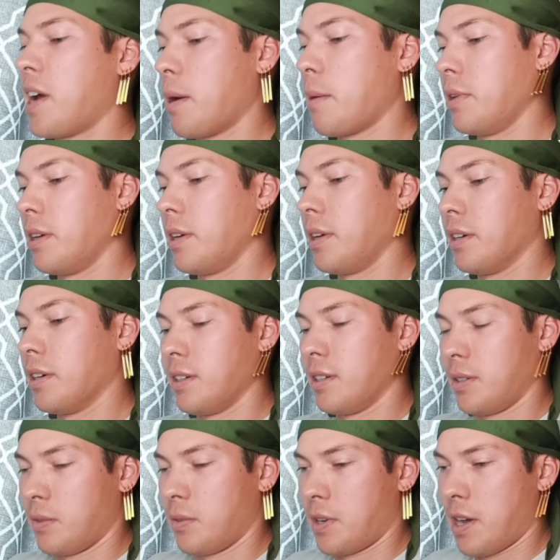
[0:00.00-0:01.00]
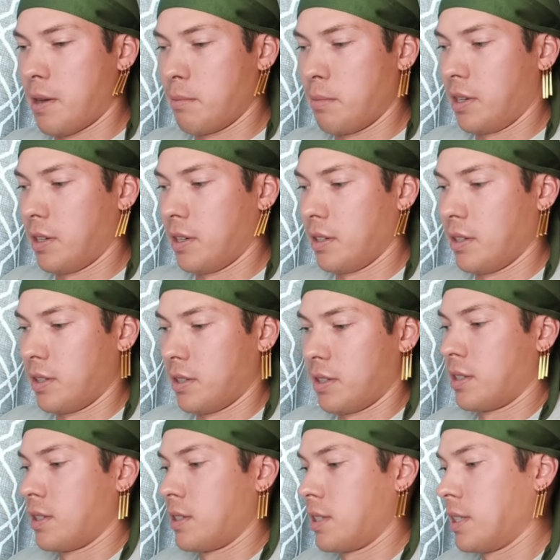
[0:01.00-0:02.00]
we're not being a, uh, we're not being a, uh,
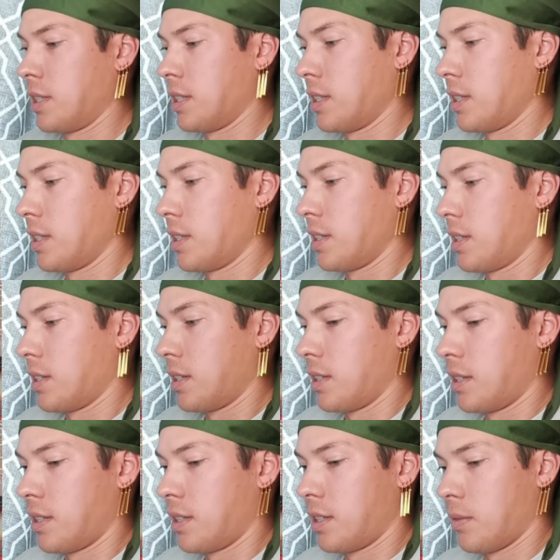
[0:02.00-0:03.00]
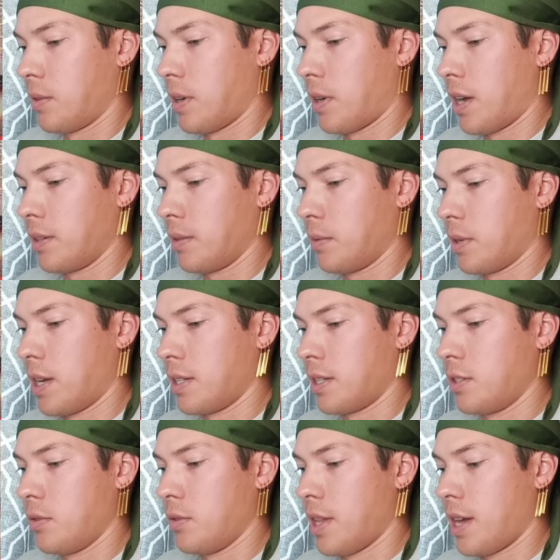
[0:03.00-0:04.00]
we're not we're
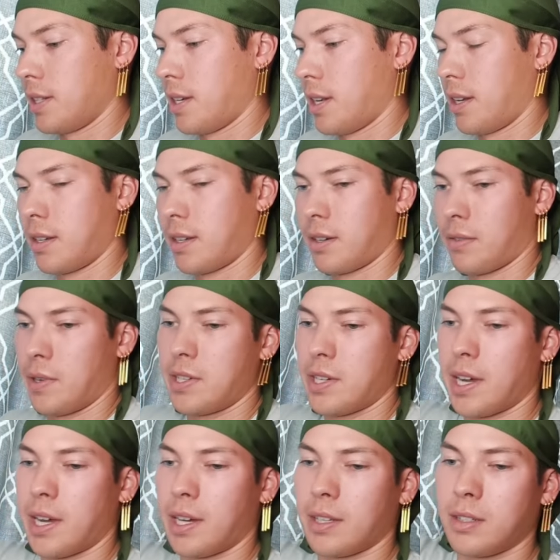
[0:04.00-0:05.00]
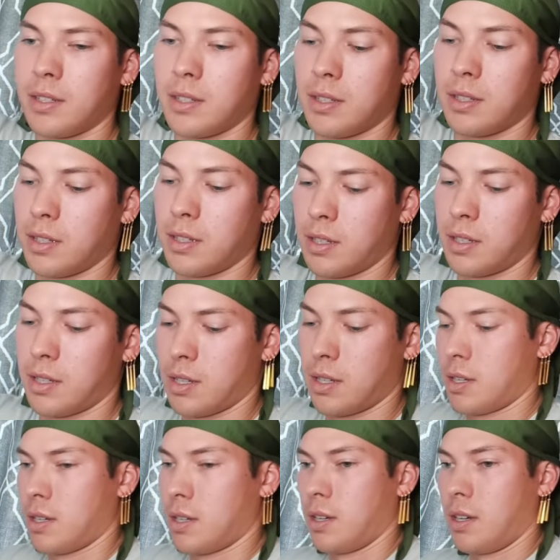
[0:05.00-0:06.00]
not doing that today. Reject,
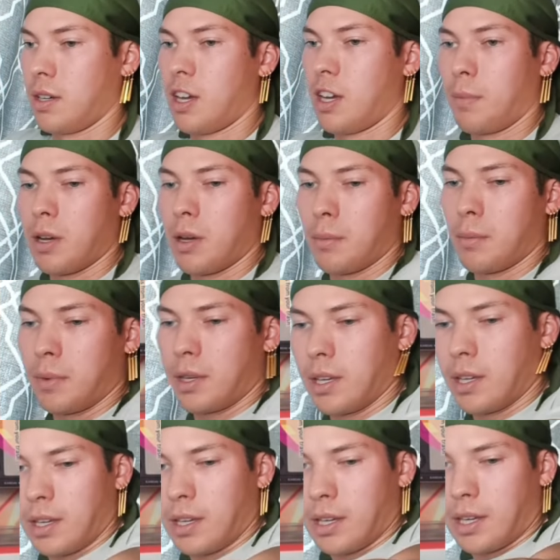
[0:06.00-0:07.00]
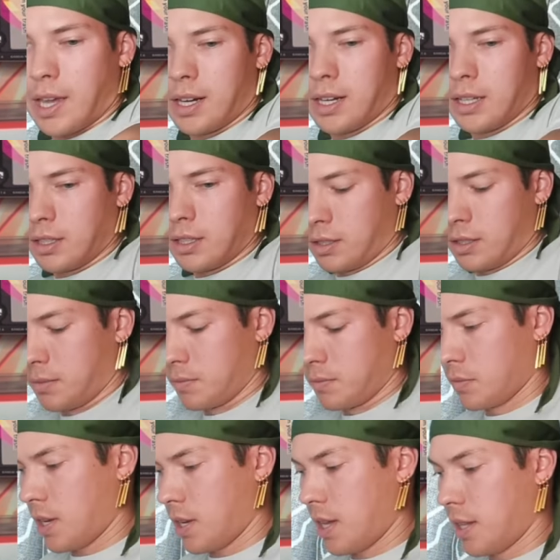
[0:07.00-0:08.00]
Gum Gum King Gepling,
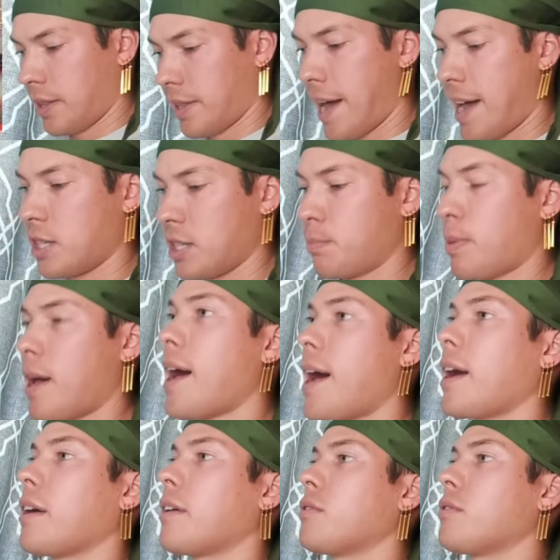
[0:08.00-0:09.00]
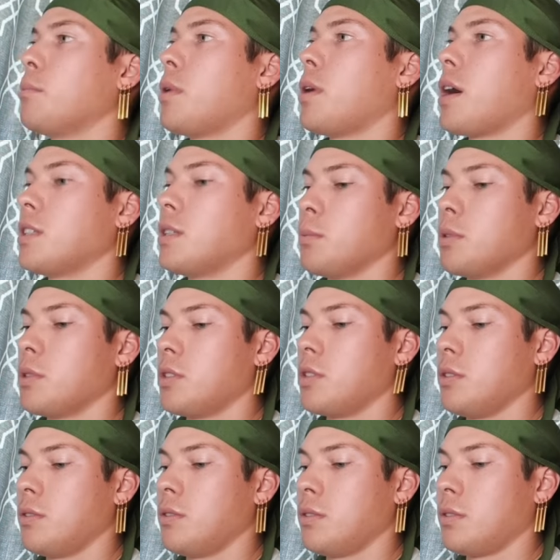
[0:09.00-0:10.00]
and last pack from box number
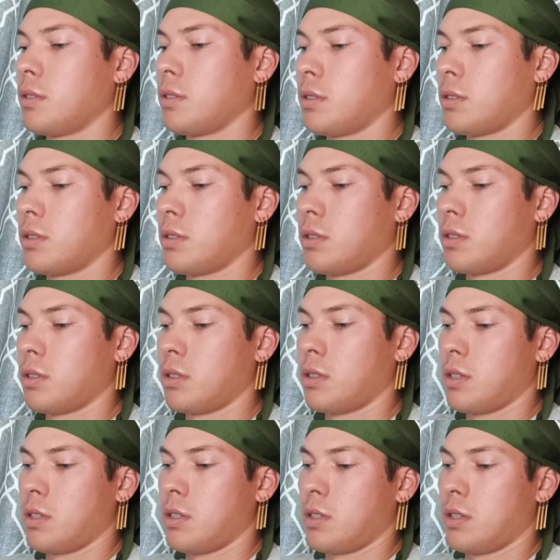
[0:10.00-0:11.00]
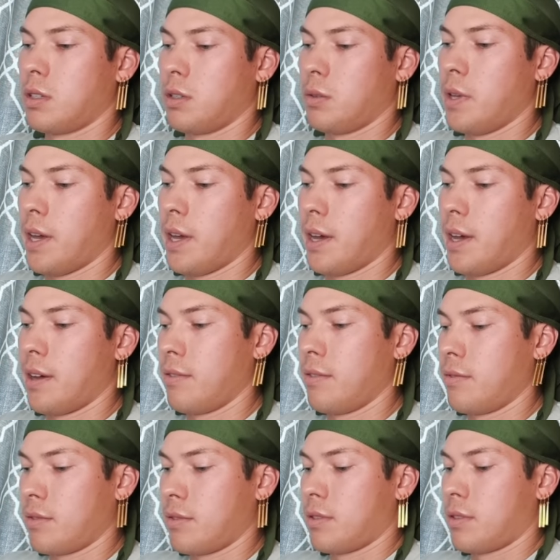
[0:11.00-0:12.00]
two. We
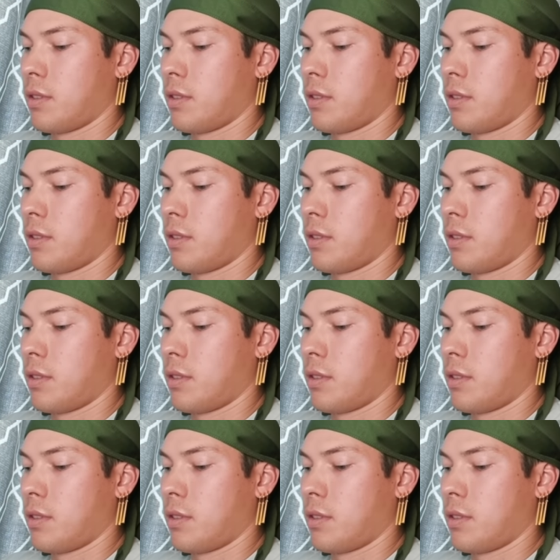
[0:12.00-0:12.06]
have